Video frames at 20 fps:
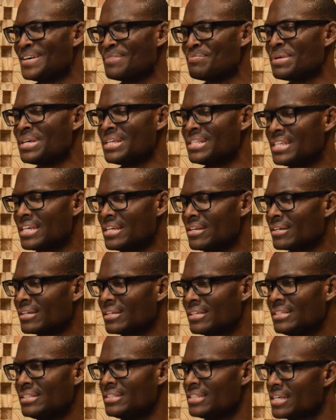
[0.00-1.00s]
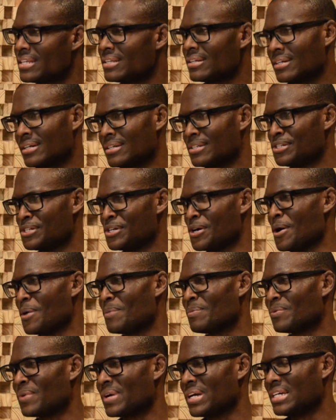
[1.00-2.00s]
but he did a good job,
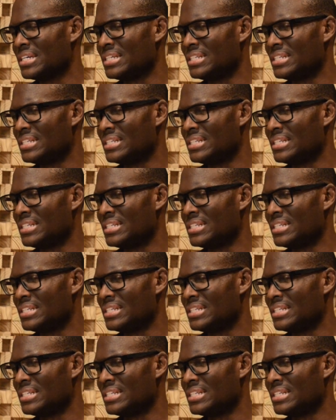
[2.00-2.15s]
right?